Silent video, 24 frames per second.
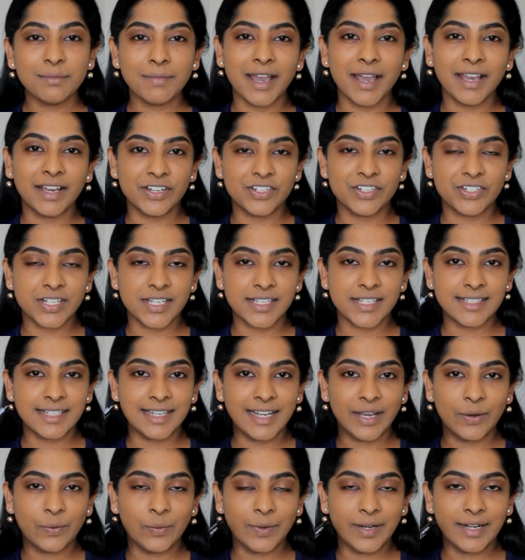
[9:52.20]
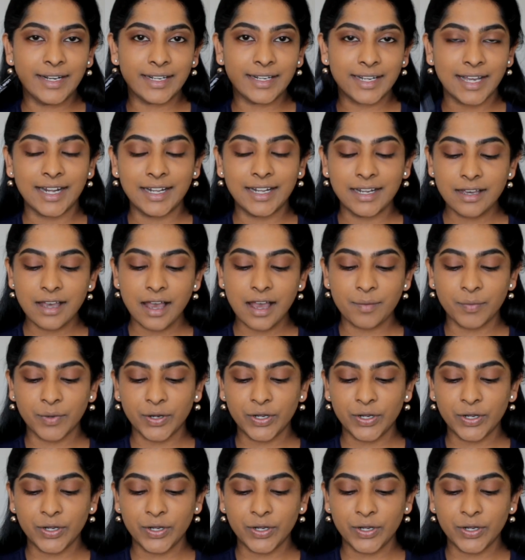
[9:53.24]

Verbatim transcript: my Catrice liquid liner, I'm